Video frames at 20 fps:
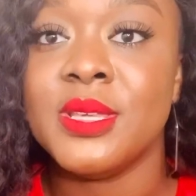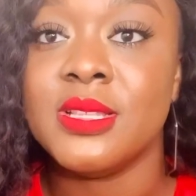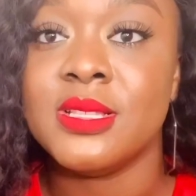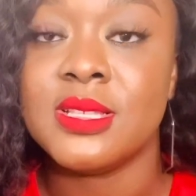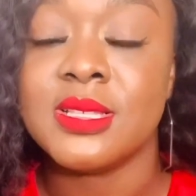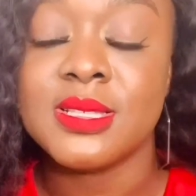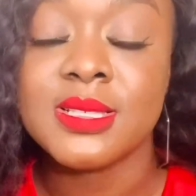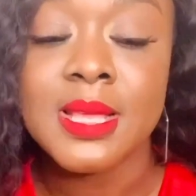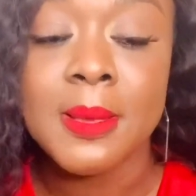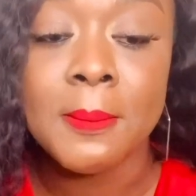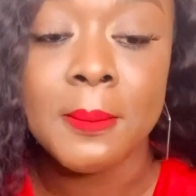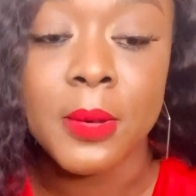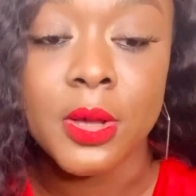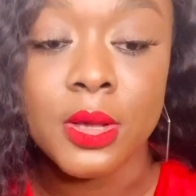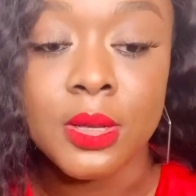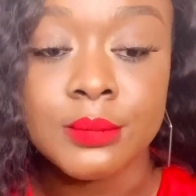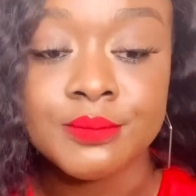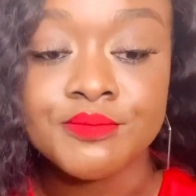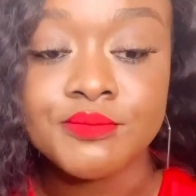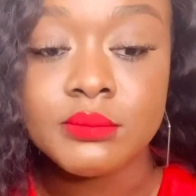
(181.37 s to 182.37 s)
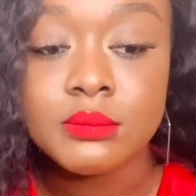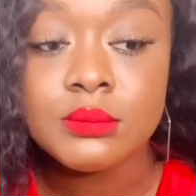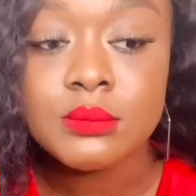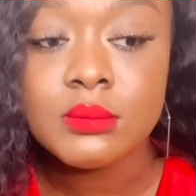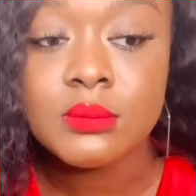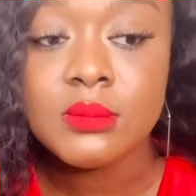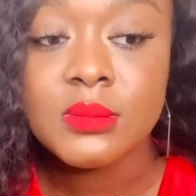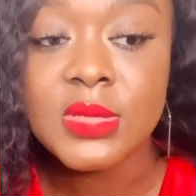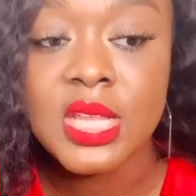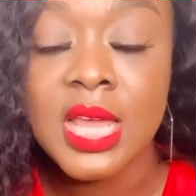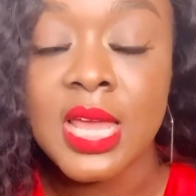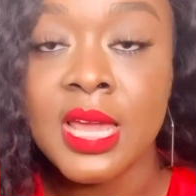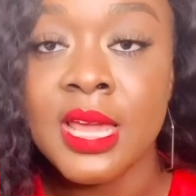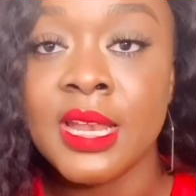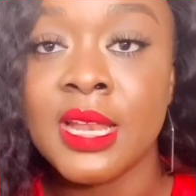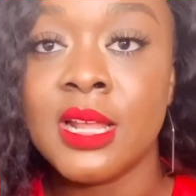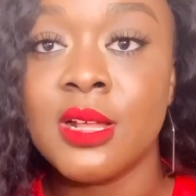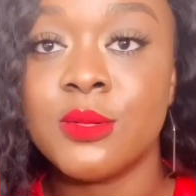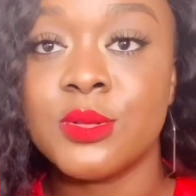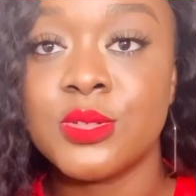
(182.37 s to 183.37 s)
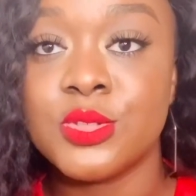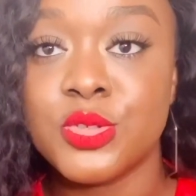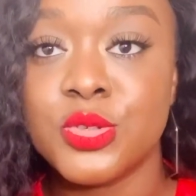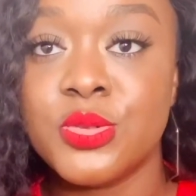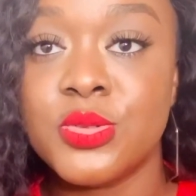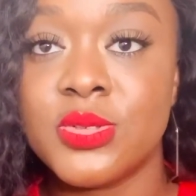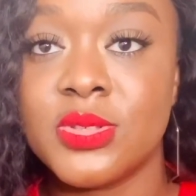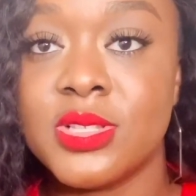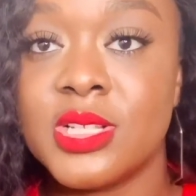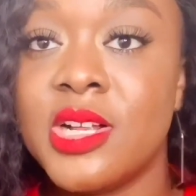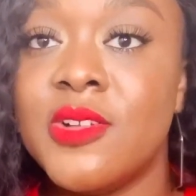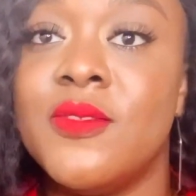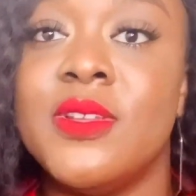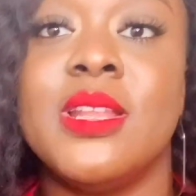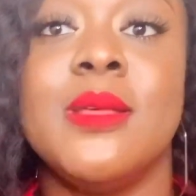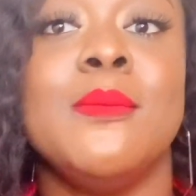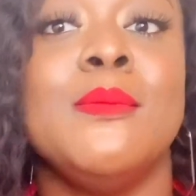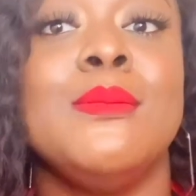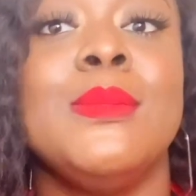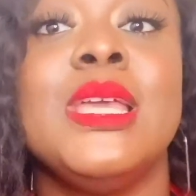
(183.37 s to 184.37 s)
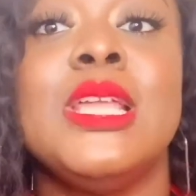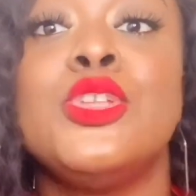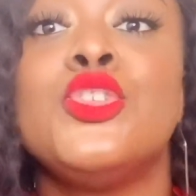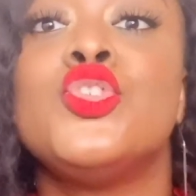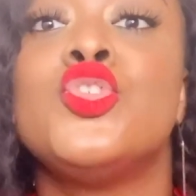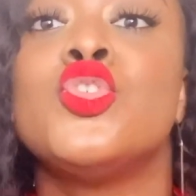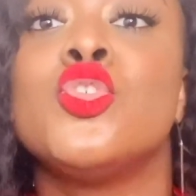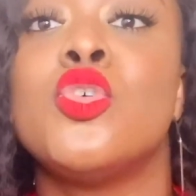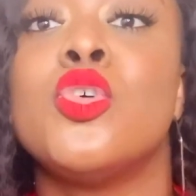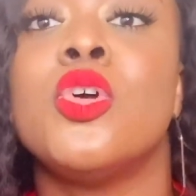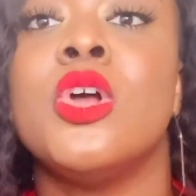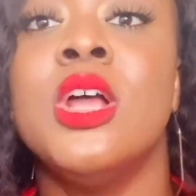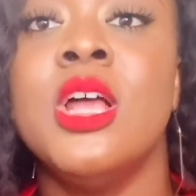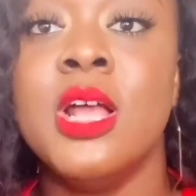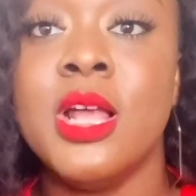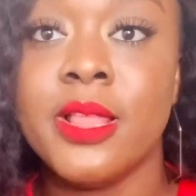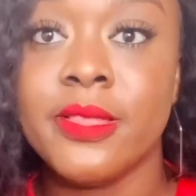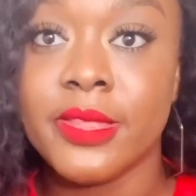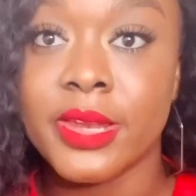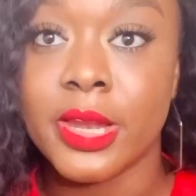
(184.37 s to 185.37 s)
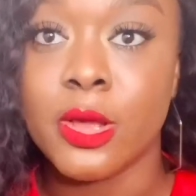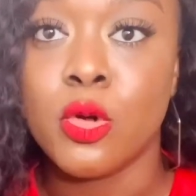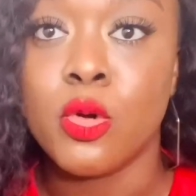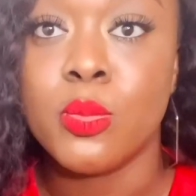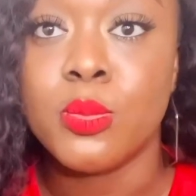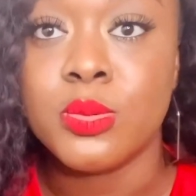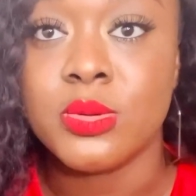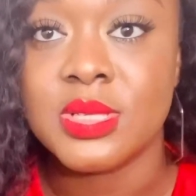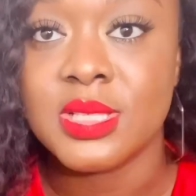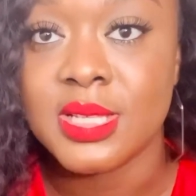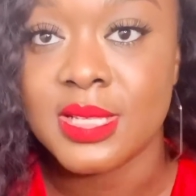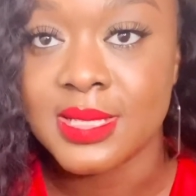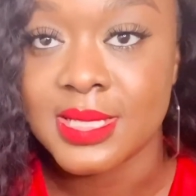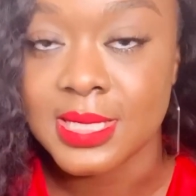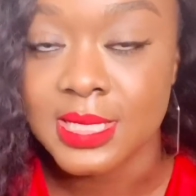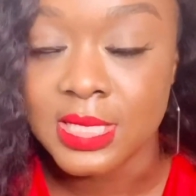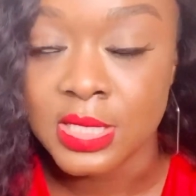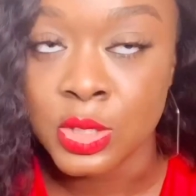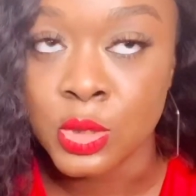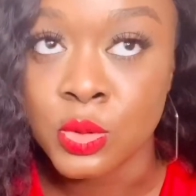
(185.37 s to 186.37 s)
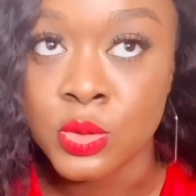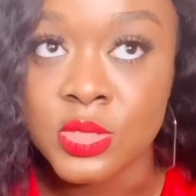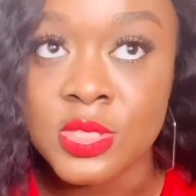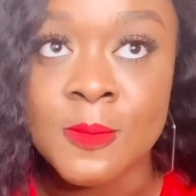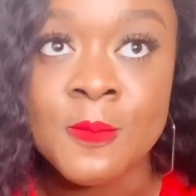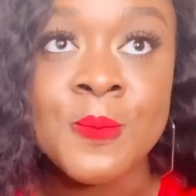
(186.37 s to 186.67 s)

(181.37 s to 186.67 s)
December, and I was due to serve, and I made sure that I got posted to Lagos.